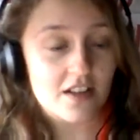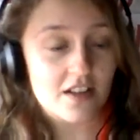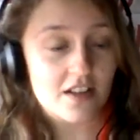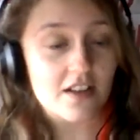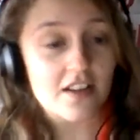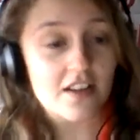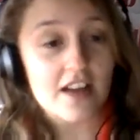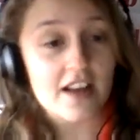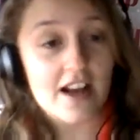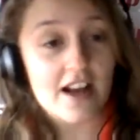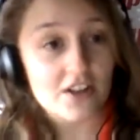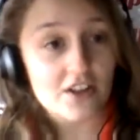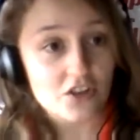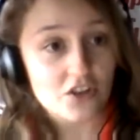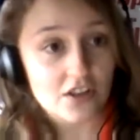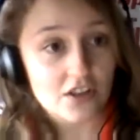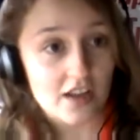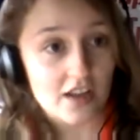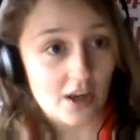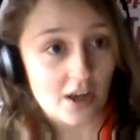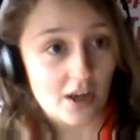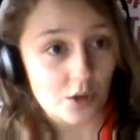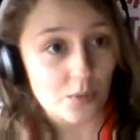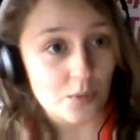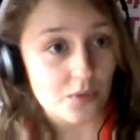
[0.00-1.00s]
Like they actually
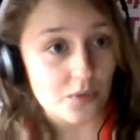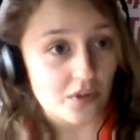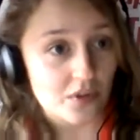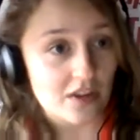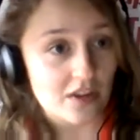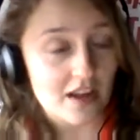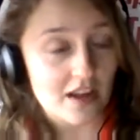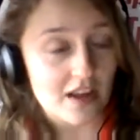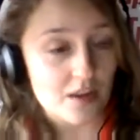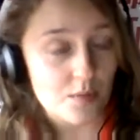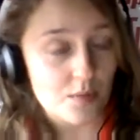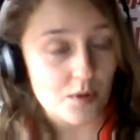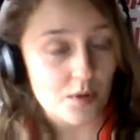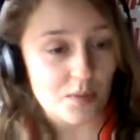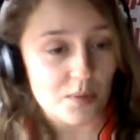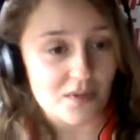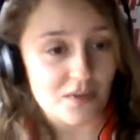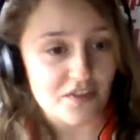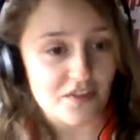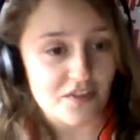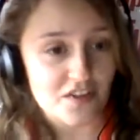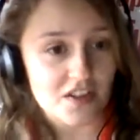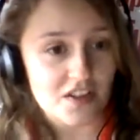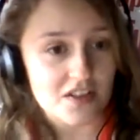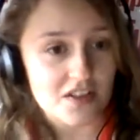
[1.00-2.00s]
help to get the
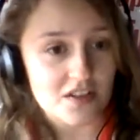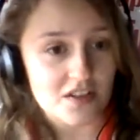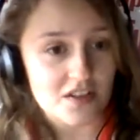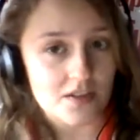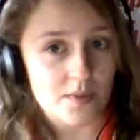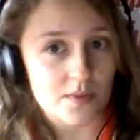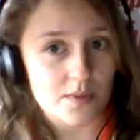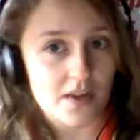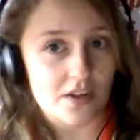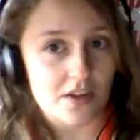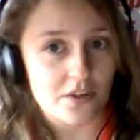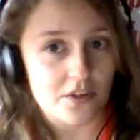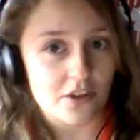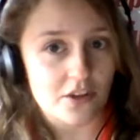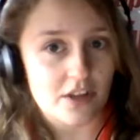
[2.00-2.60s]
problem fixed as well.